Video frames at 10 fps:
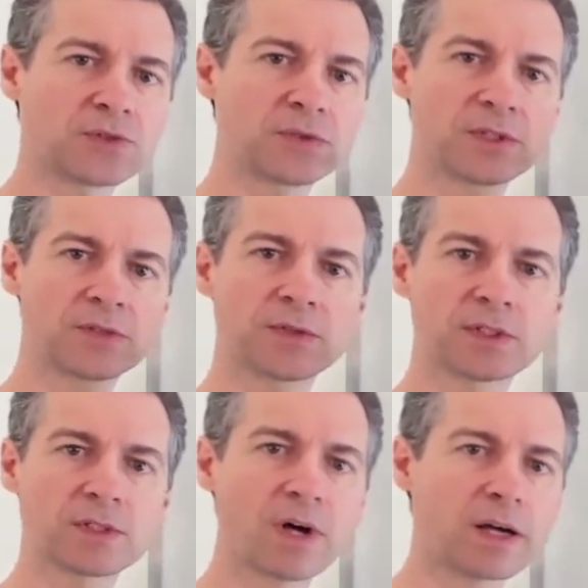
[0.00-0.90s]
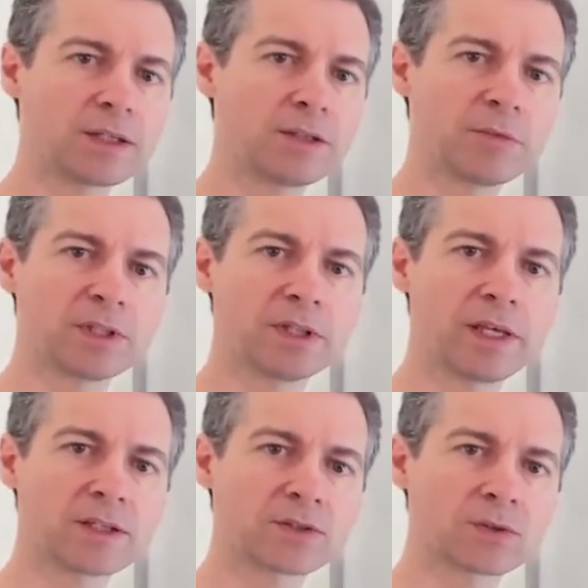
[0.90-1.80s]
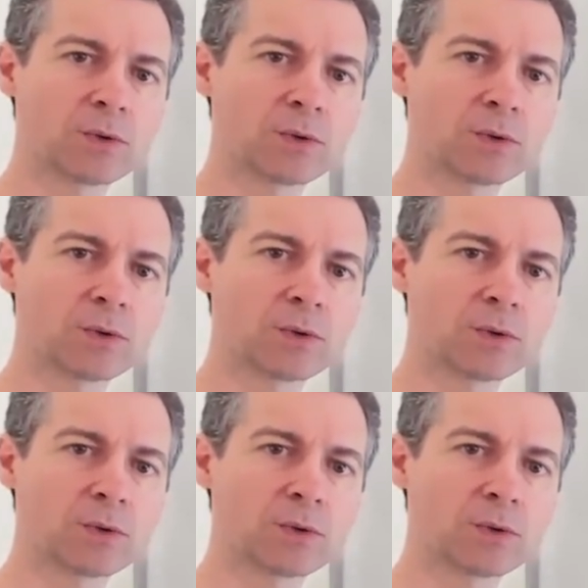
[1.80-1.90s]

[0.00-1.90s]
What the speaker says: for different document lengths,